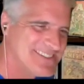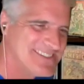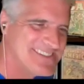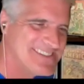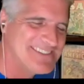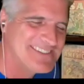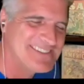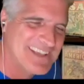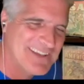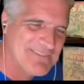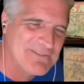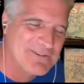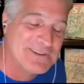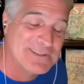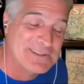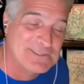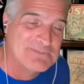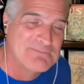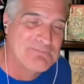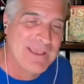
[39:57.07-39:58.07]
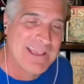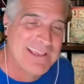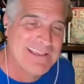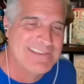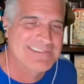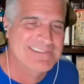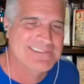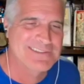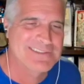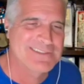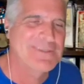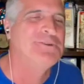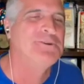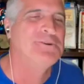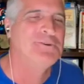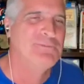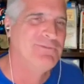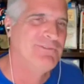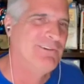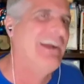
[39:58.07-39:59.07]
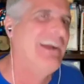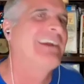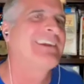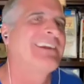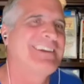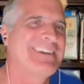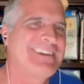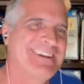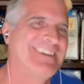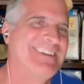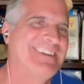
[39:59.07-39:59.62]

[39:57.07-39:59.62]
He severed his paste tube, Rick.